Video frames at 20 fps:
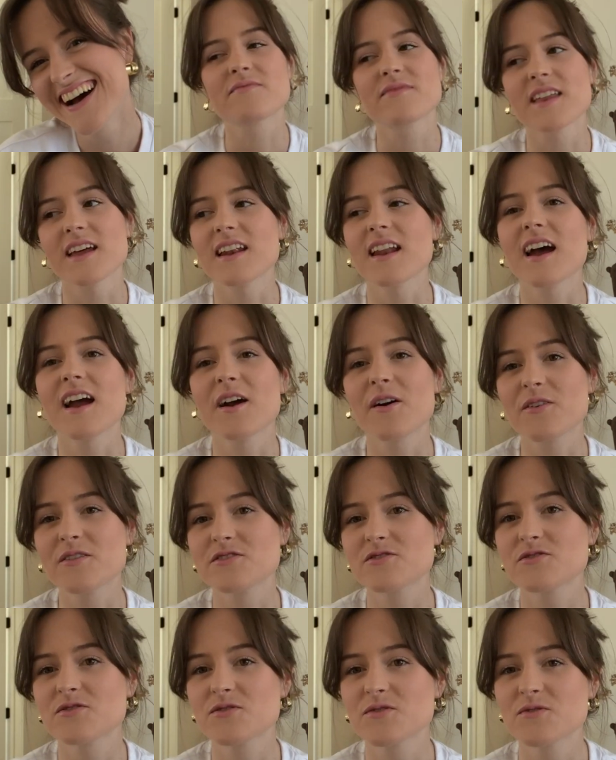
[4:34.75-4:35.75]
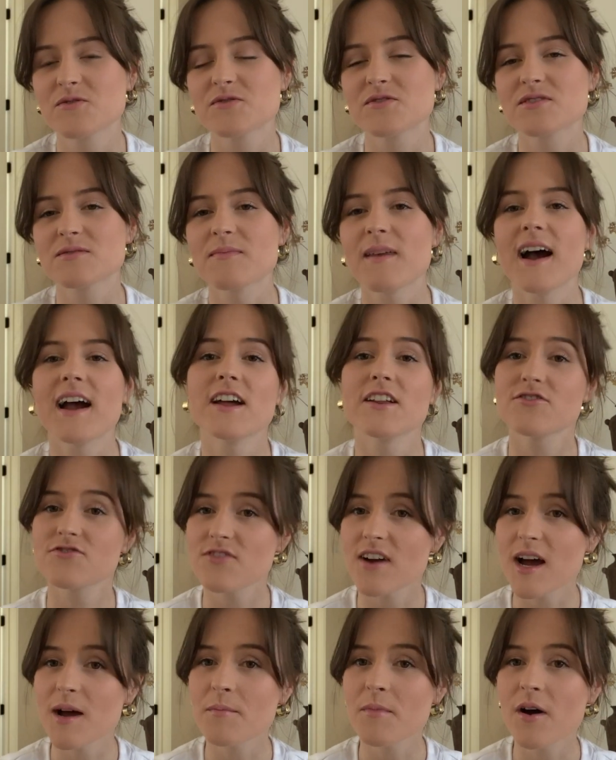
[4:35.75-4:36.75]
Then I also use my
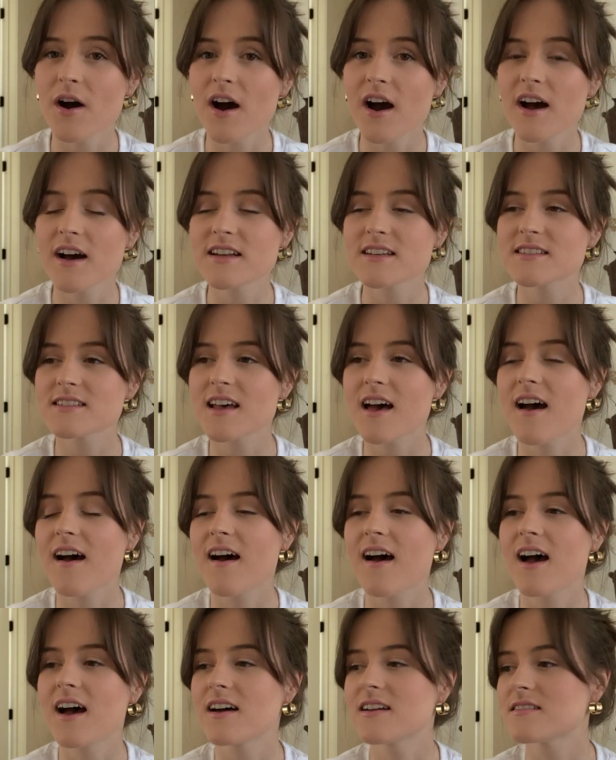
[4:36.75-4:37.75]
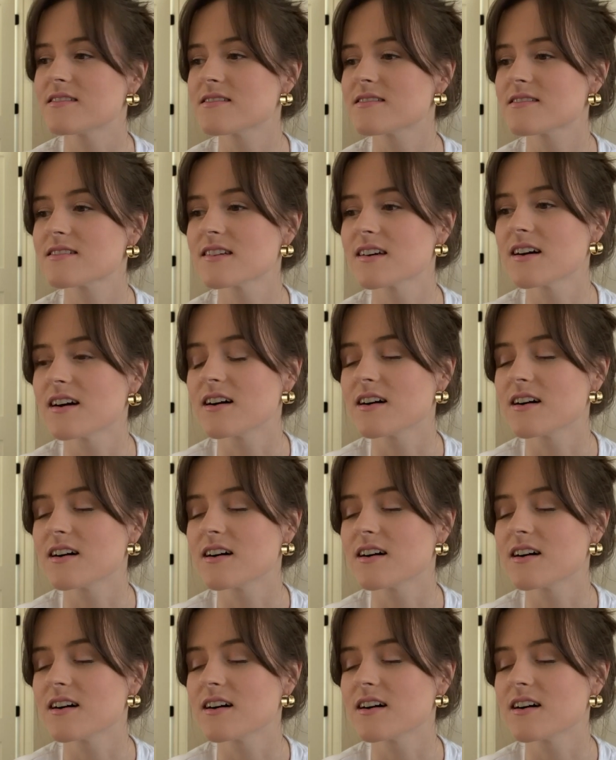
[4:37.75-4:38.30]
tripod and